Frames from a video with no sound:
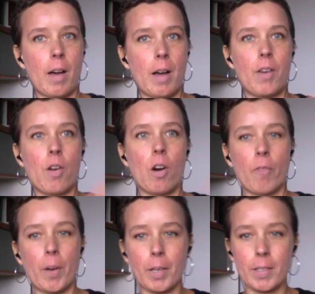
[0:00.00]
not
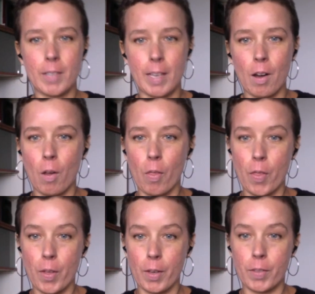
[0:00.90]
focusing on
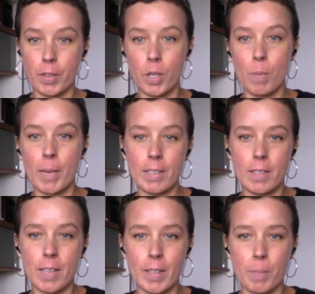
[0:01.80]
the human
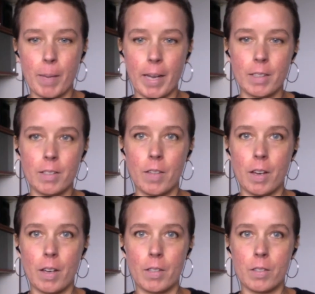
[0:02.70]
agency aspect that
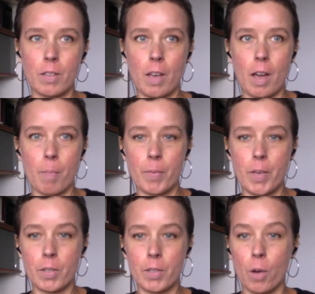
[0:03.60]

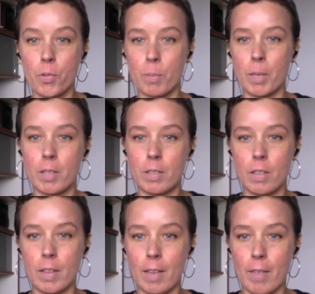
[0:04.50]
has contributed to
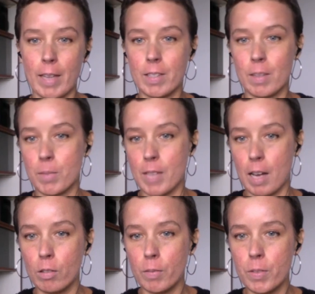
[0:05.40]
the events
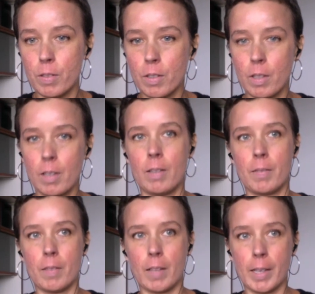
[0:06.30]
themselves,
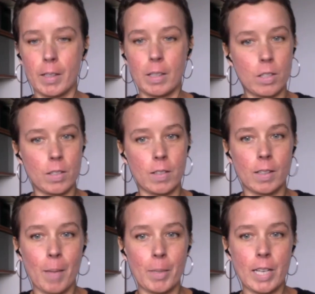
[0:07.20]
like it does in the
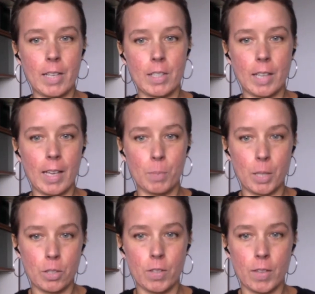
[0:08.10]
climate change case, we
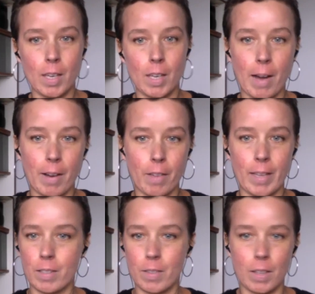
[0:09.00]
just think about
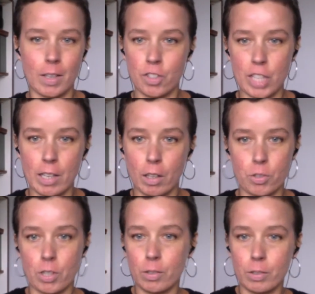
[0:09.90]
events that are
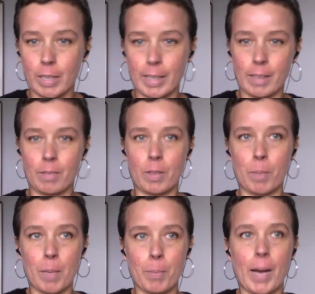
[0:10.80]
geological, like that
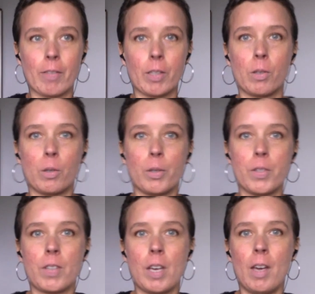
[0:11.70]
people haven't
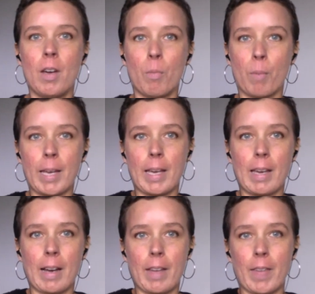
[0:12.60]
caused.
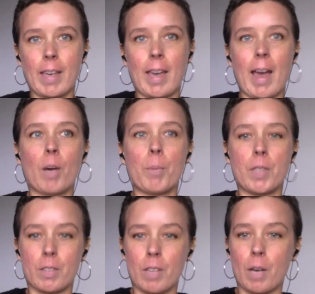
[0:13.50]
I think it helps
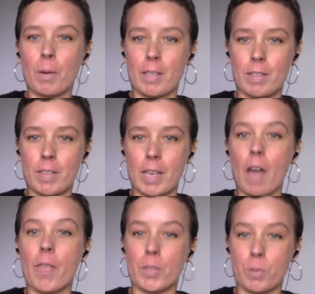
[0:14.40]
us notice the
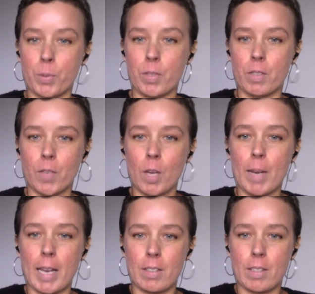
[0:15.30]
other sources of
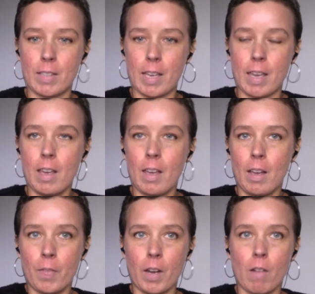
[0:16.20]
human agency
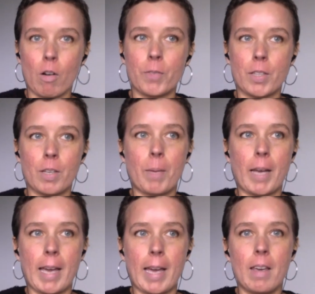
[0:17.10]
that are often at
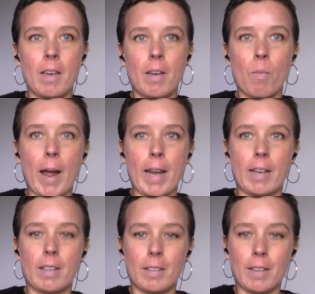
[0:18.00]
play
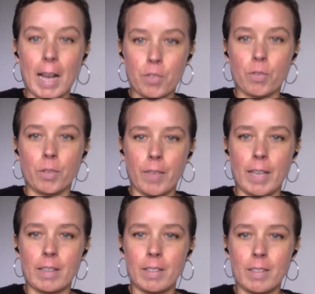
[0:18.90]
when natural
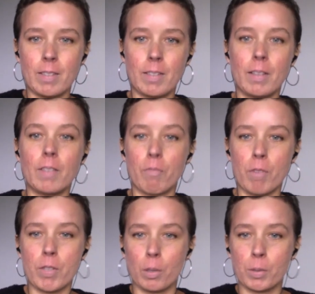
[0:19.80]
events
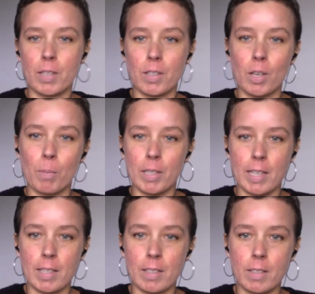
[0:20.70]
result in human
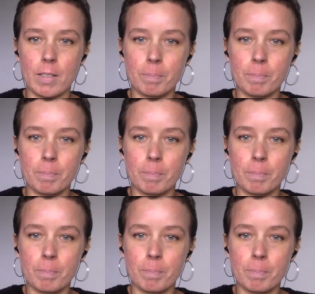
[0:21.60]
disasters.